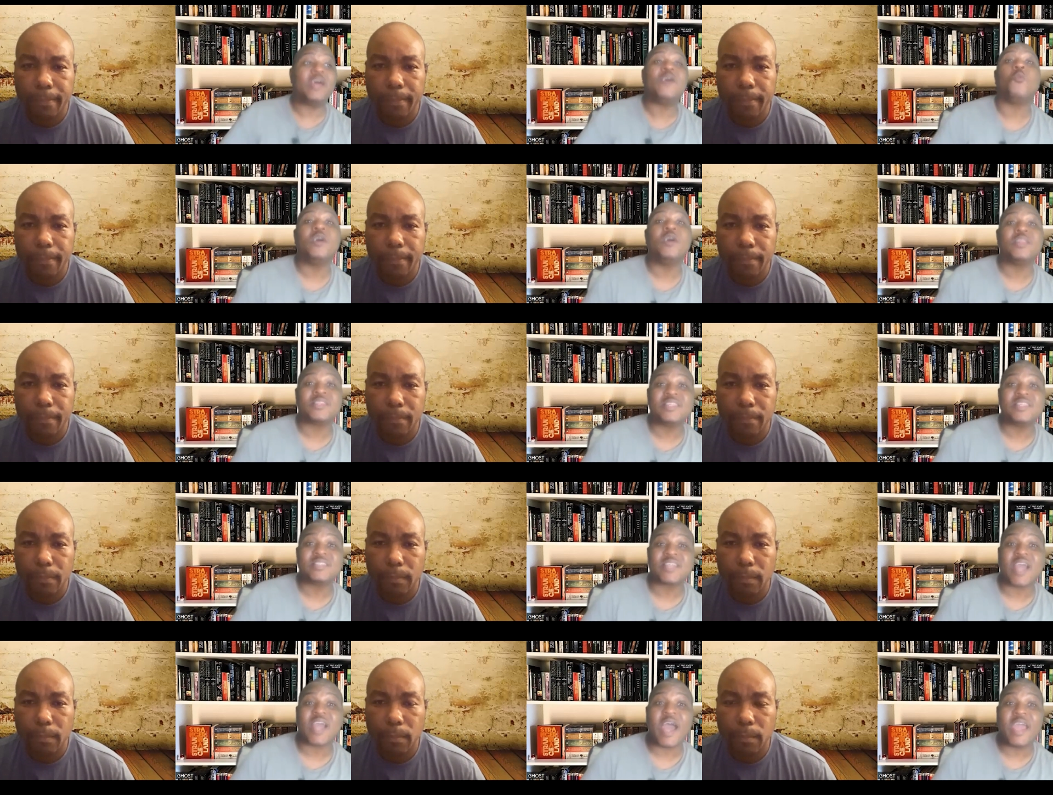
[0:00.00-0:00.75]
Speaker 1: I want
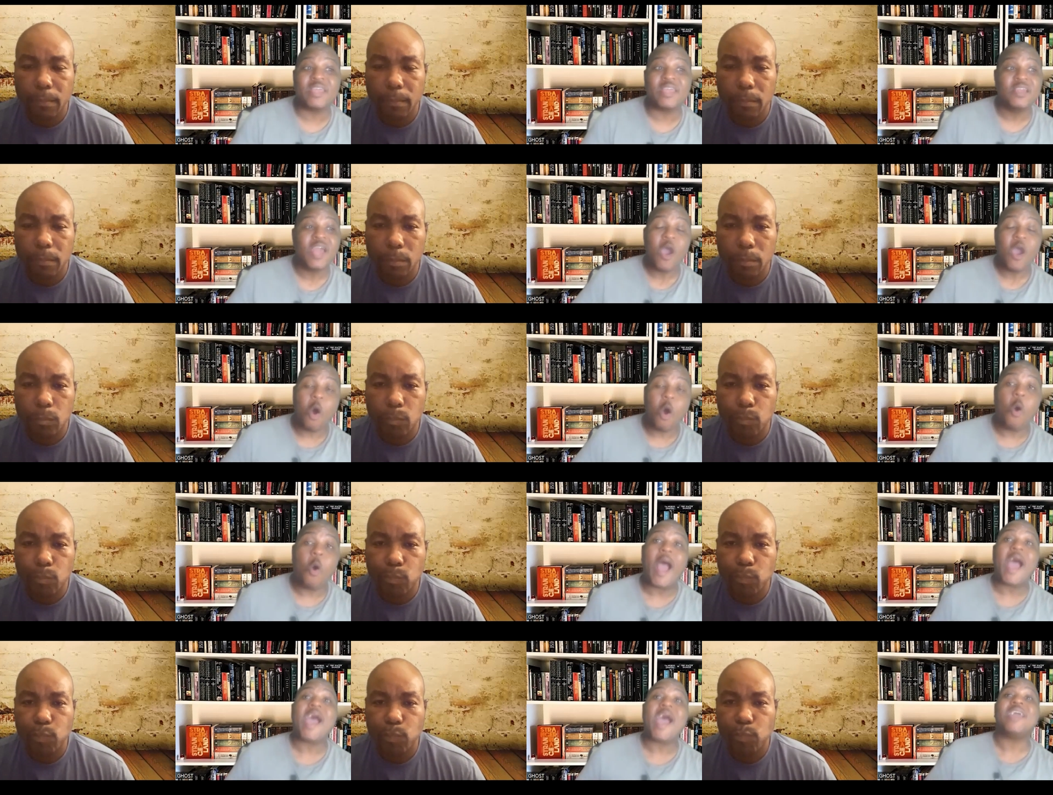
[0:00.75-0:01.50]
this guy in,
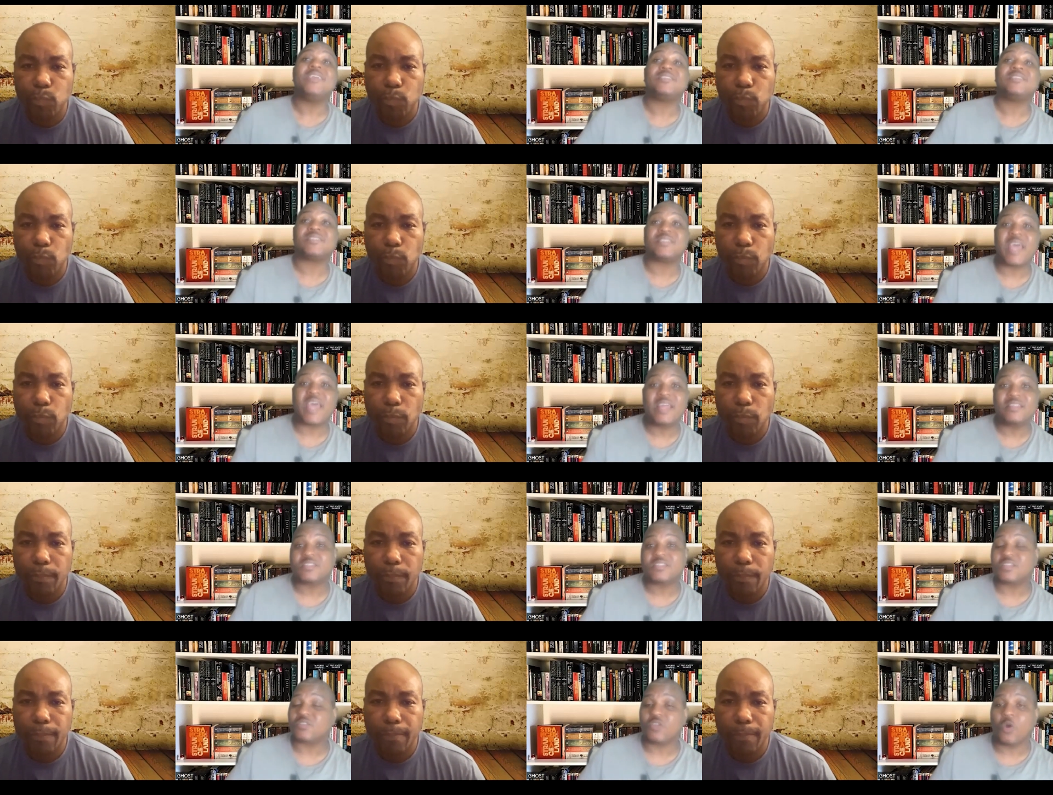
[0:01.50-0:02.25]
oh, I
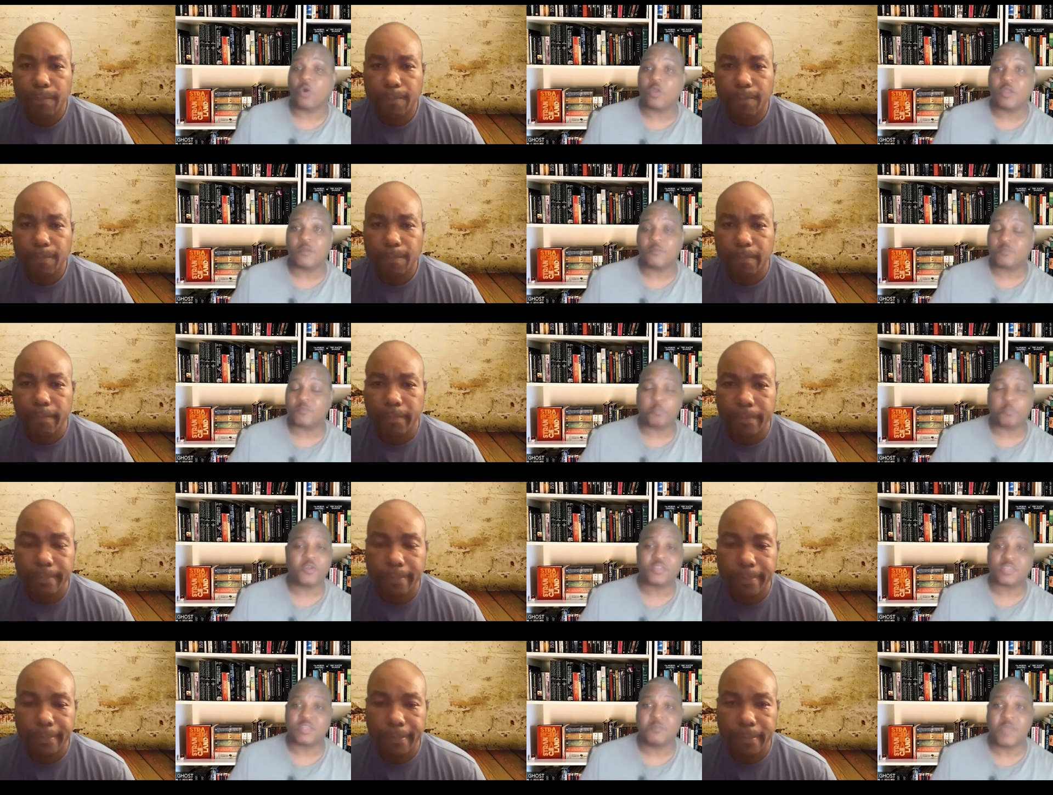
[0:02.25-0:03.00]
said to throw them,
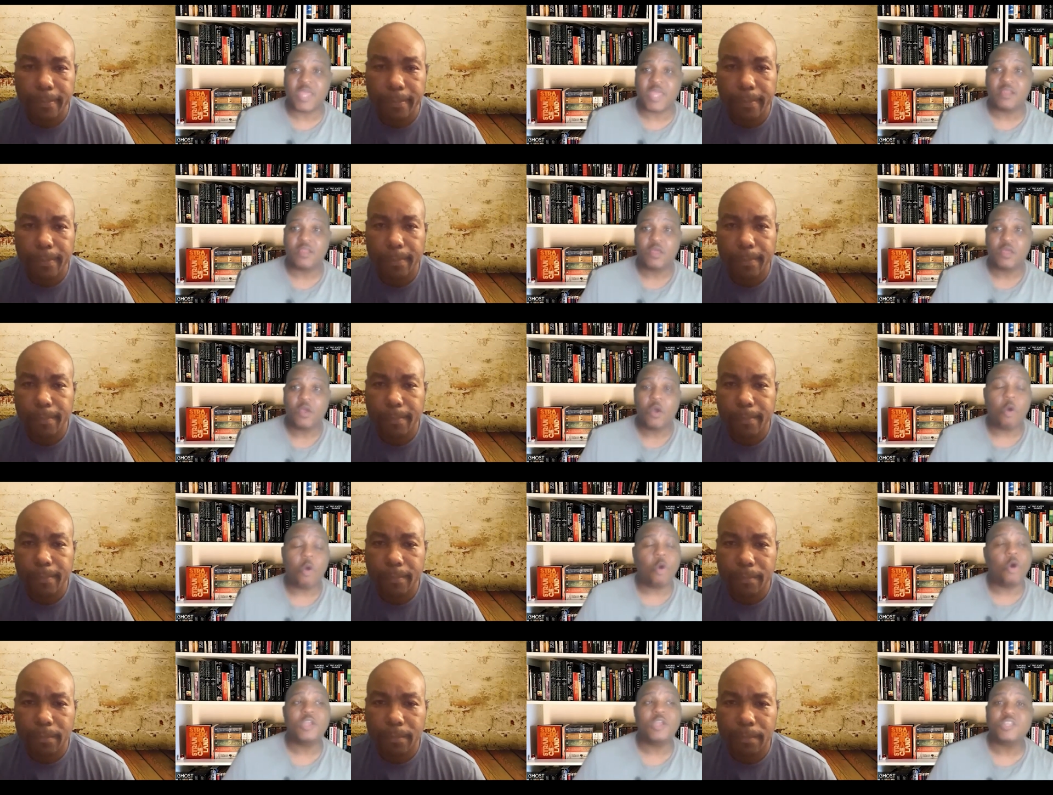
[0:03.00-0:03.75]
put them in,
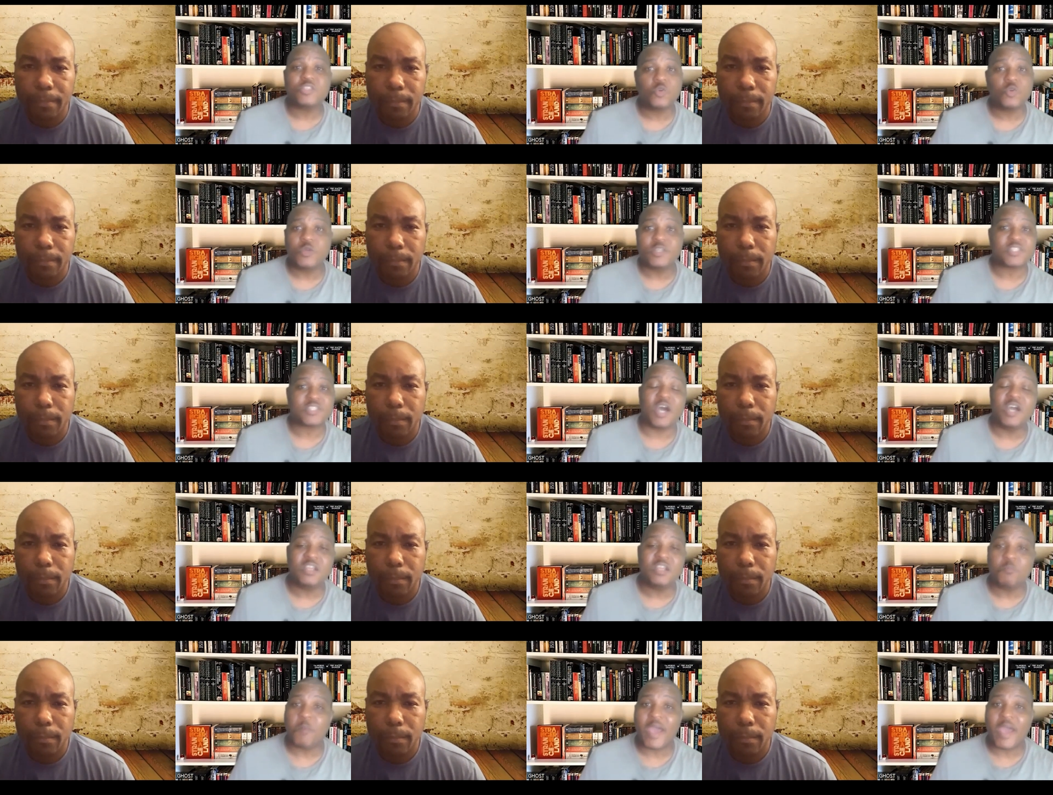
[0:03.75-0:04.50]
all you're doing is
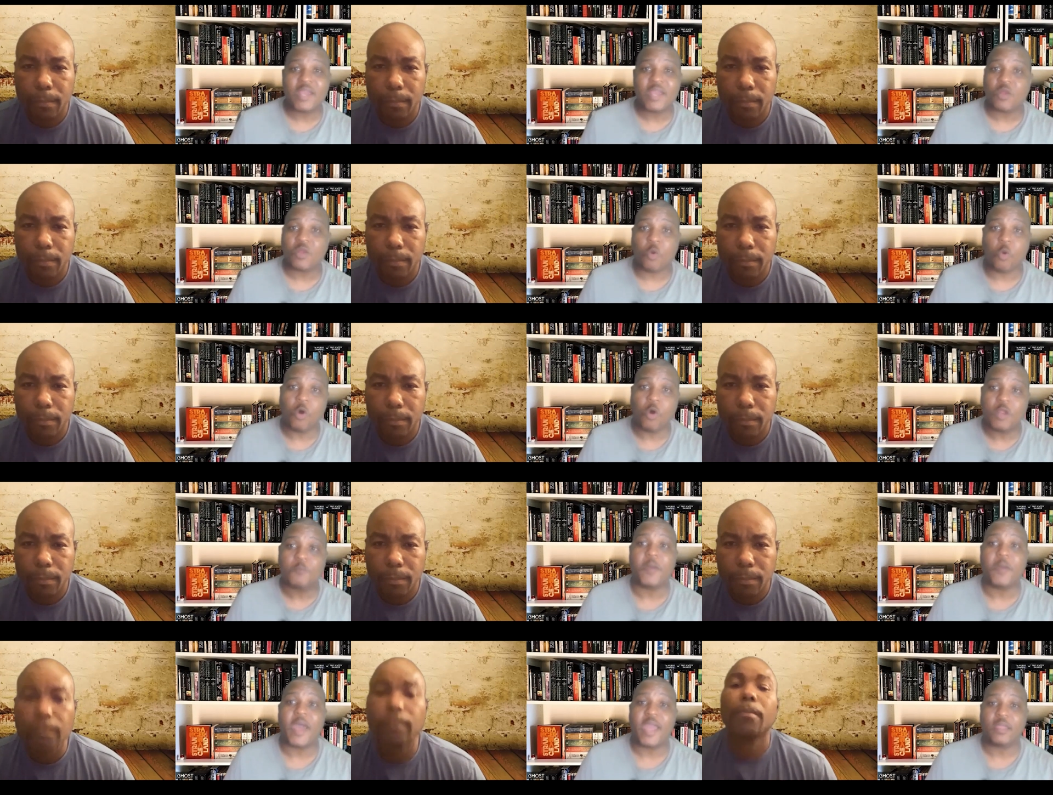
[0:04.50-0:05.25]
undermining the
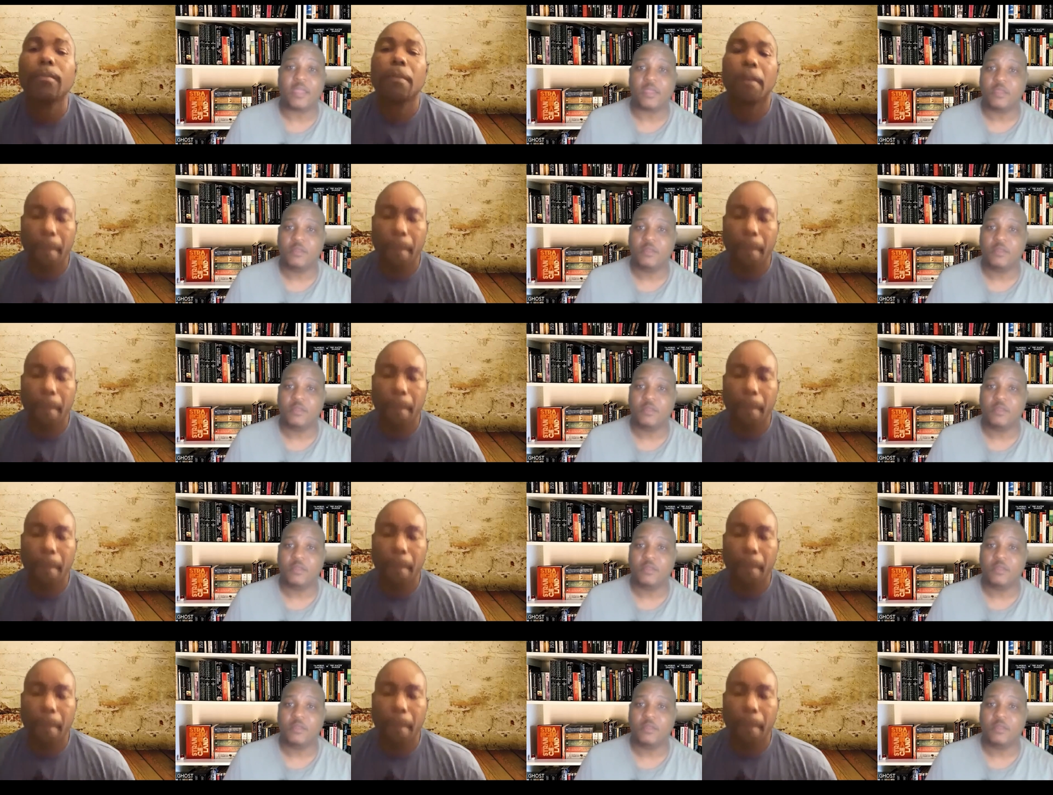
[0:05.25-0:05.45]
quarterback.